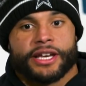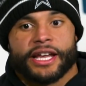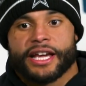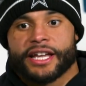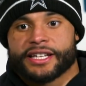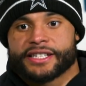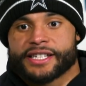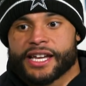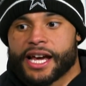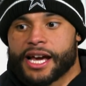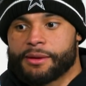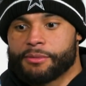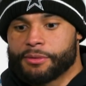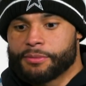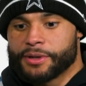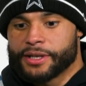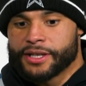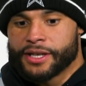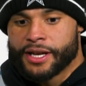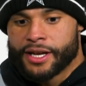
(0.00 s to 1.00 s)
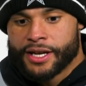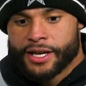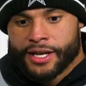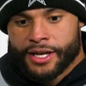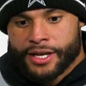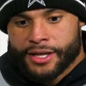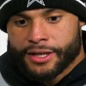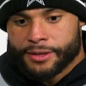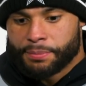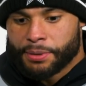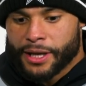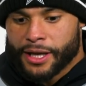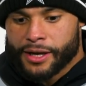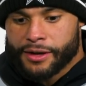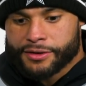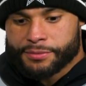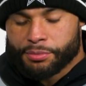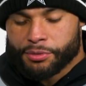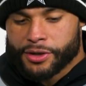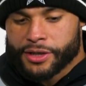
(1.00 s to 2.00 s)
day at a time. I mean, the
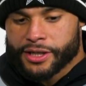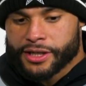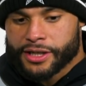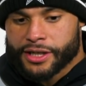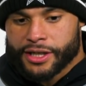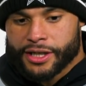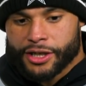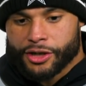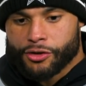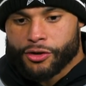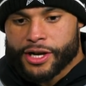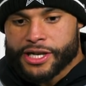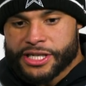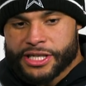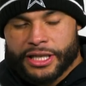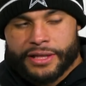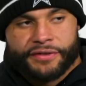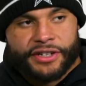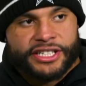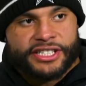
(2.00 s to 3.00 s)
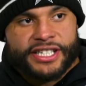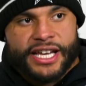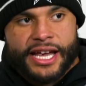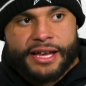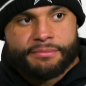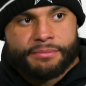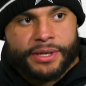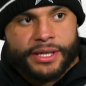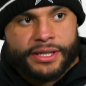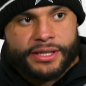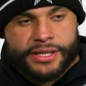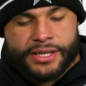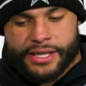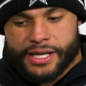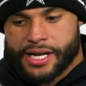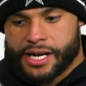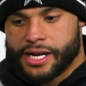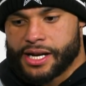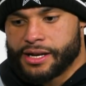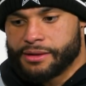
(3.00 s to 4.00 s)
playoffs bring a great deal of excitement.
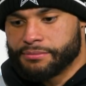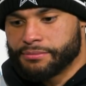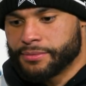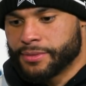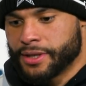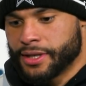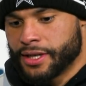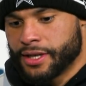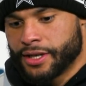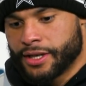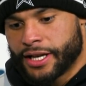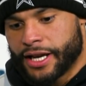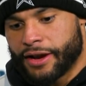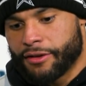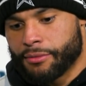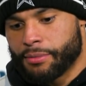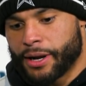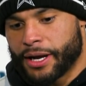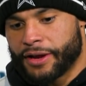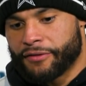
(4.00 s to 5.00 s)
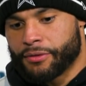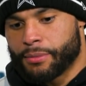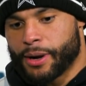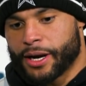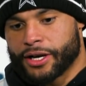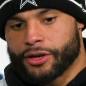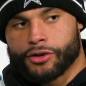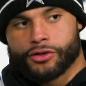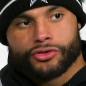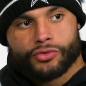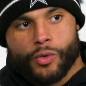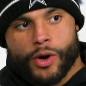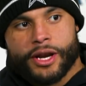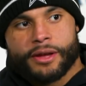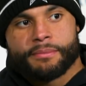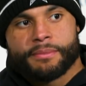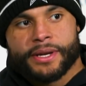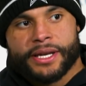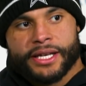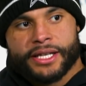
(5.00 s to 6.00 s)
Everybody knows what
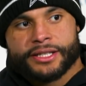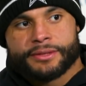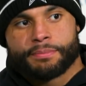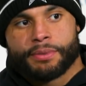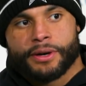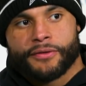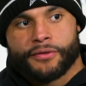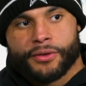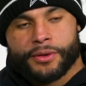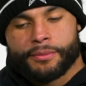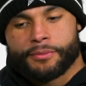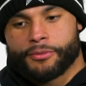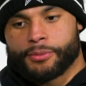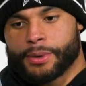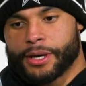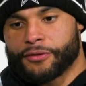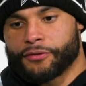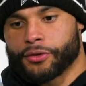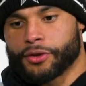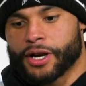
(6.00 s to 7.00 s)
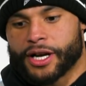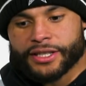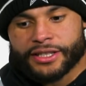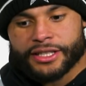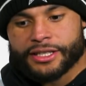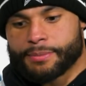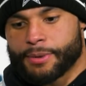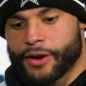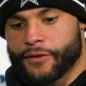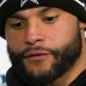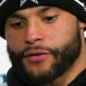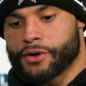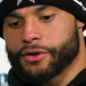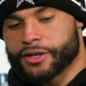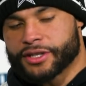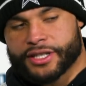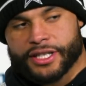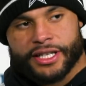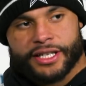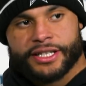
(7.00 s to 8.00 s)
it means, but for us, it's about
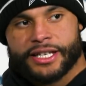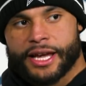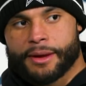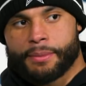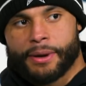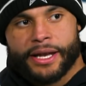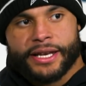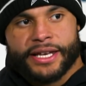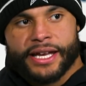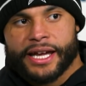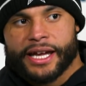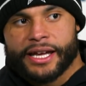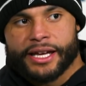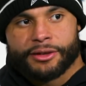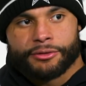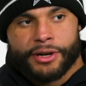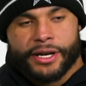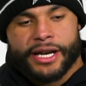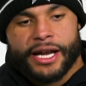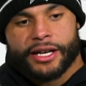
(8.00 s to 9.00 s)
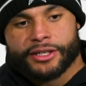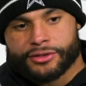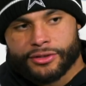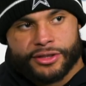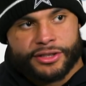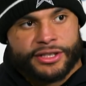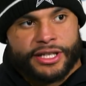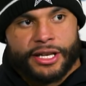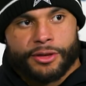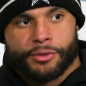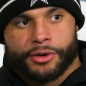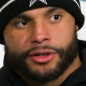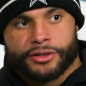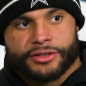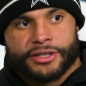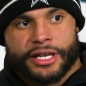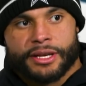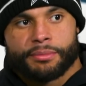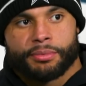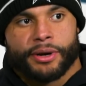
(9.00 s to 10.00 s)
focusing day by day. And right now, we're going to
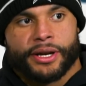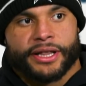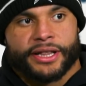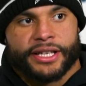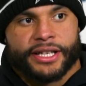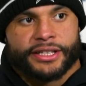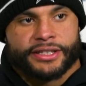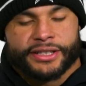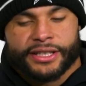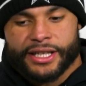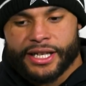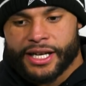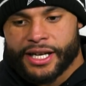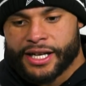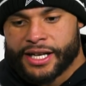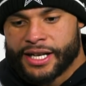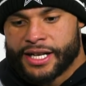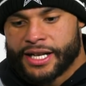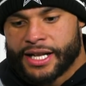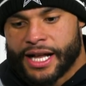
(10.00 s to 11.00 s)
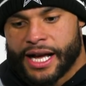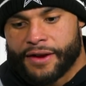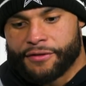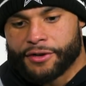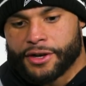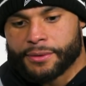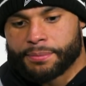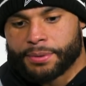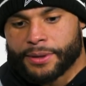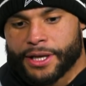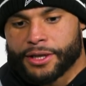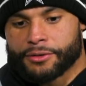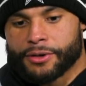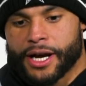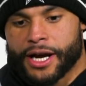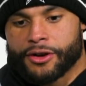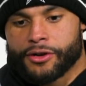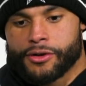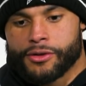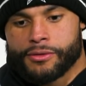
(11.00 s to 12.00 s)
celebrate this. Have a good plane
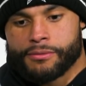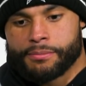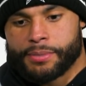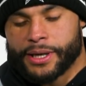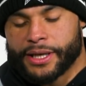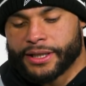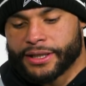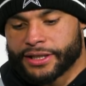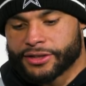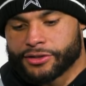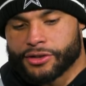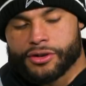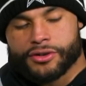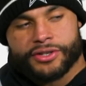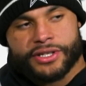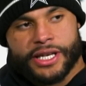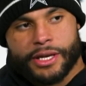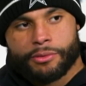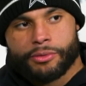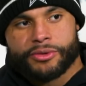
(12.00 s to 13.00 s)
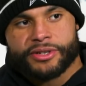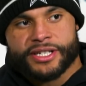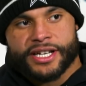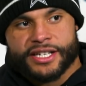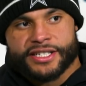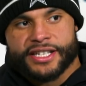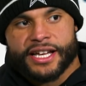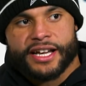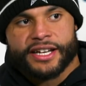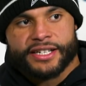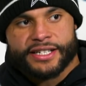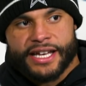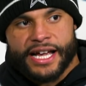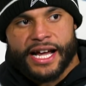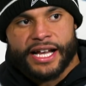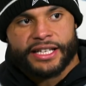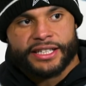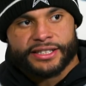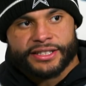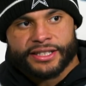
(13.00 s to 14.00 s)
ride home. But as Coach said, when we touched down in
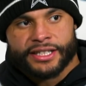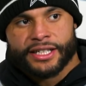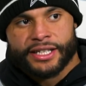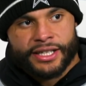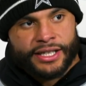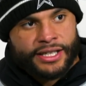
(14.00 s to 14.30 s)
Dallas,